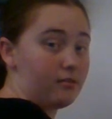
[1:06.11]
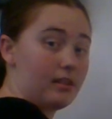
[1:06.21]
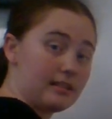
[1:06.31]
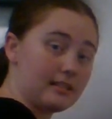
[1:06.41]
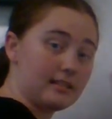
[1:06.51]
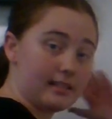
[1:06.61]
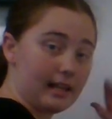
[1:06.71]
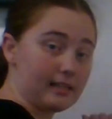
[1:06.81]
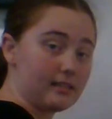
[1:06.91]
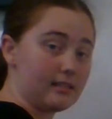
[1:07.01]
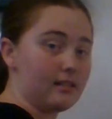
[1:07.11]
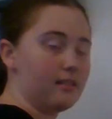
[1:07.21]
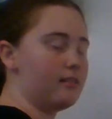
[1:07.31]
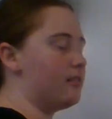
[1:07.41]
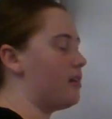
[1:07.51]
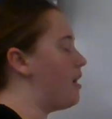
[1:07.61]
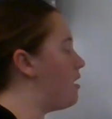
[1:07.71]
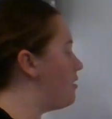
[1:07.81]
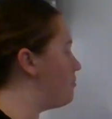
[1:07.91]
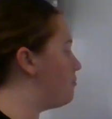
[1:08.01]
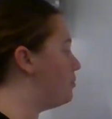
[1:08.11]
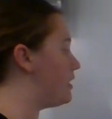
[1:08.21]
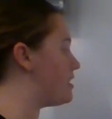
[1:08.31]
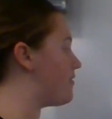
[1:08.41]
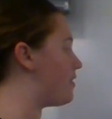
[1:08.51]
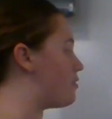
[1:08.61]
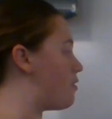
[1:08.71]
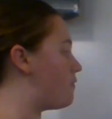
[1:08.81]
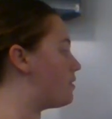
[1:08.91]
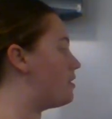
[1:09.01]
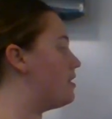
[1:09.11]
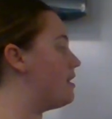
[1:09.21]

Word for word: because it's the next uh, place value over.